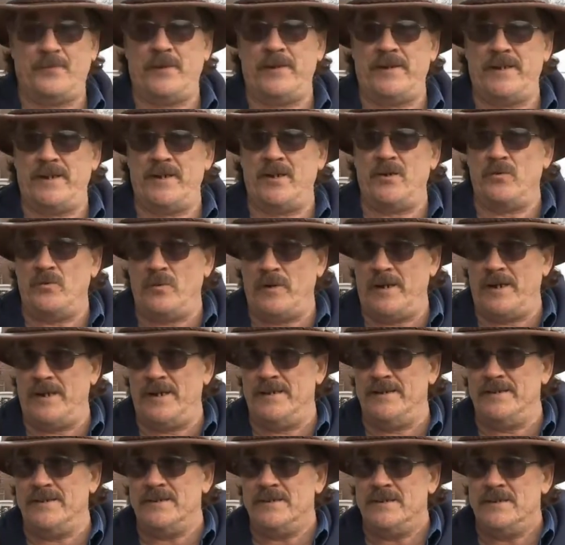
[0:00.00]
we get a
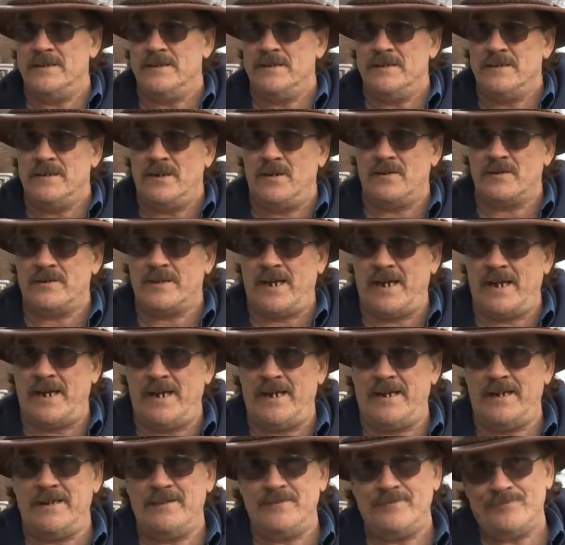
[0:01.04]
wind,
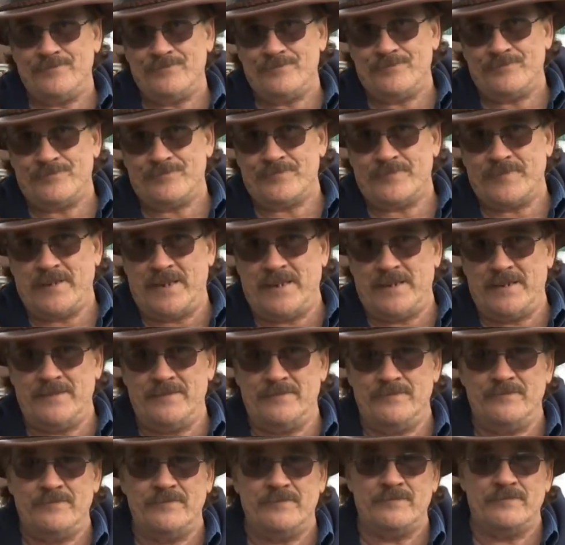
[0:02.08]
okay,
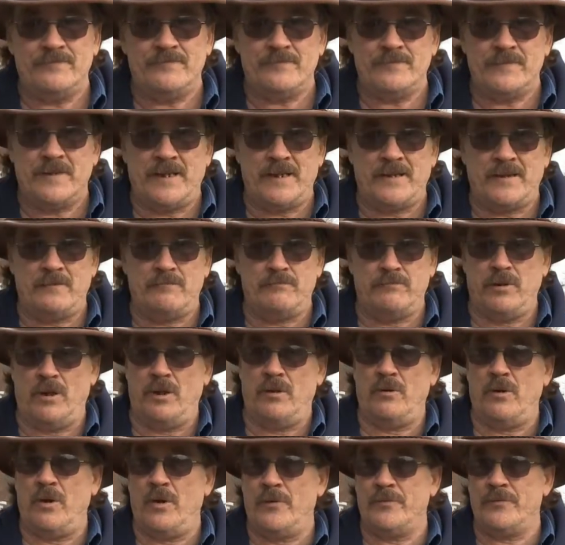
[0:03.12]
then it could
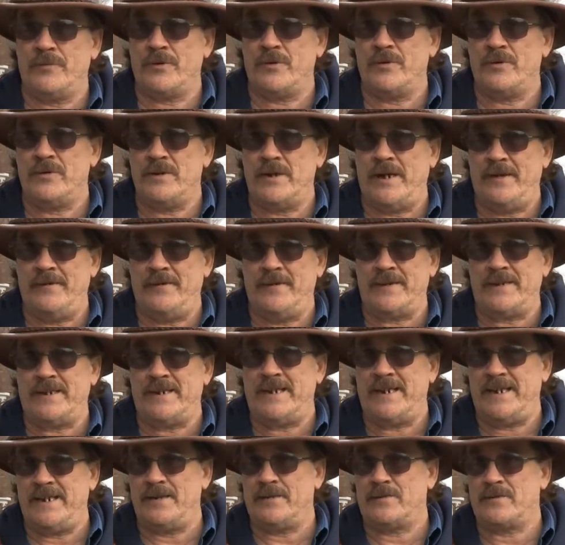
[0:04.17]
blow over and it
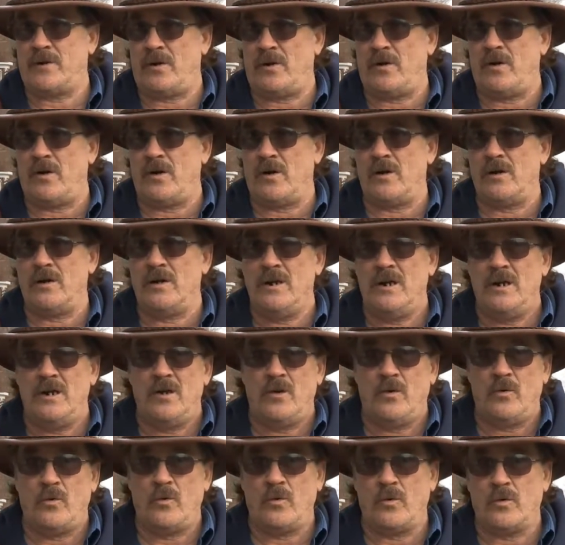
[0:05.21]
could hit a car
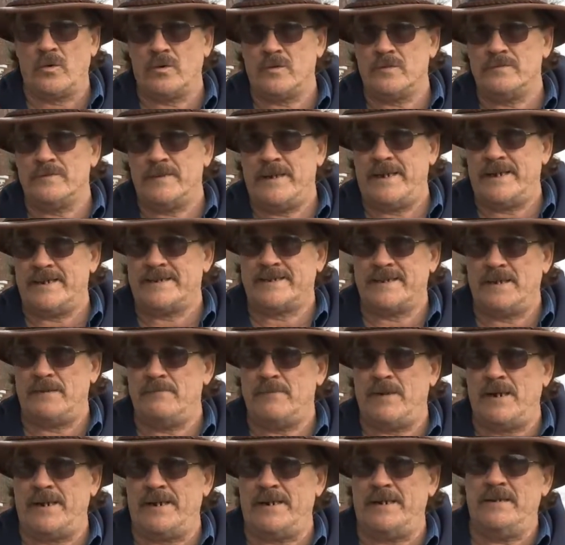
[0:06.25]
or hit
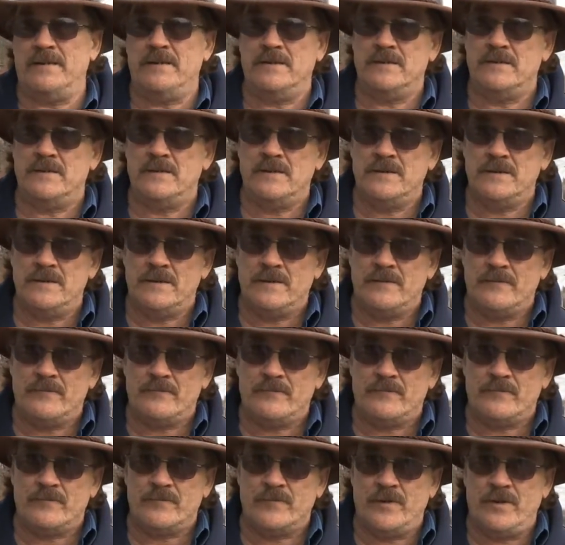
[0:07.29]
somebody.
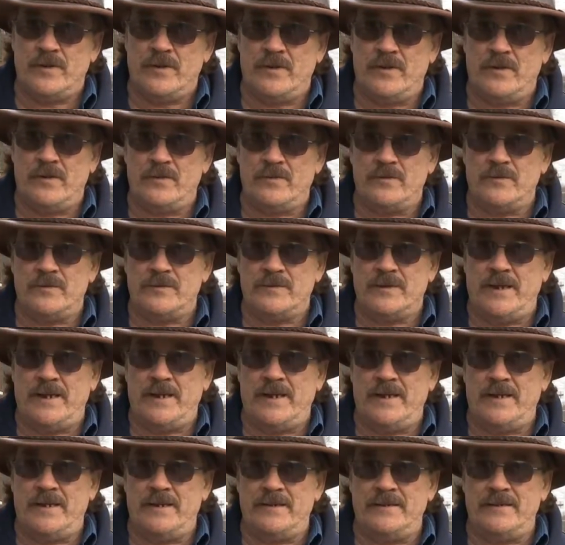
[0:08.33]
You know,
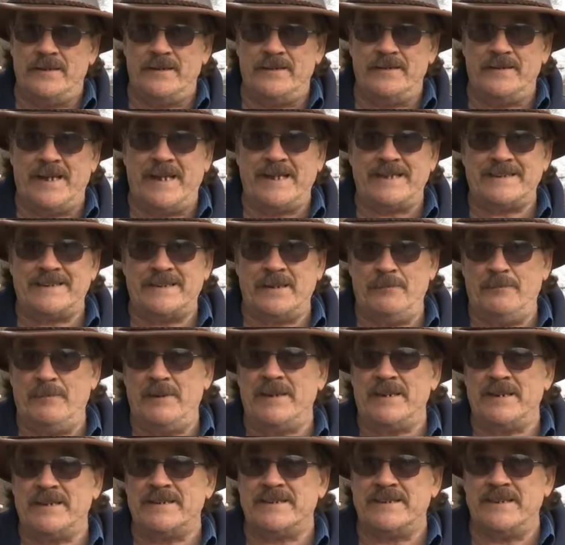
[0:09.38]
and that's the
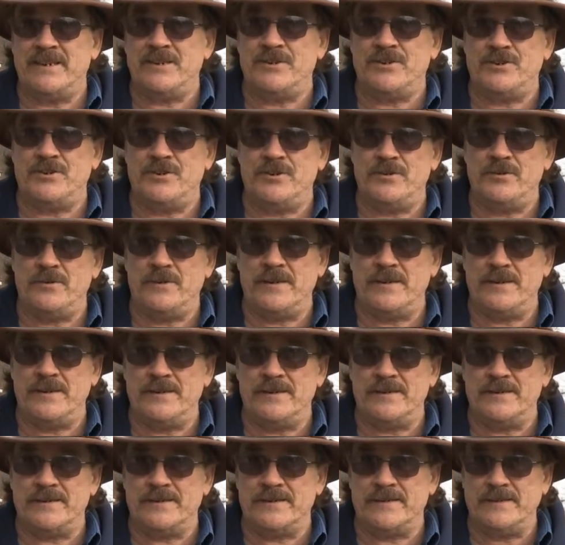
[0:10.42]
biggest issue
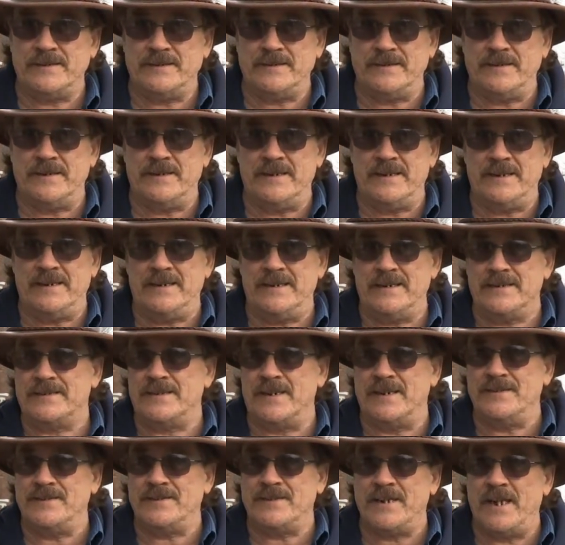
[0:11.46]
is that it
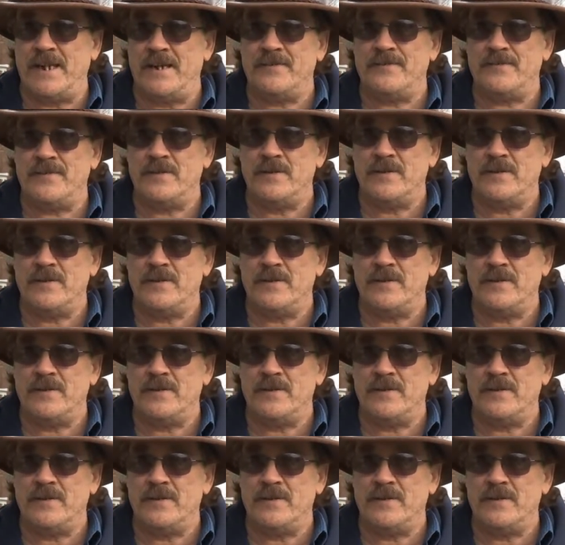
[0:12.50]
is unsafe.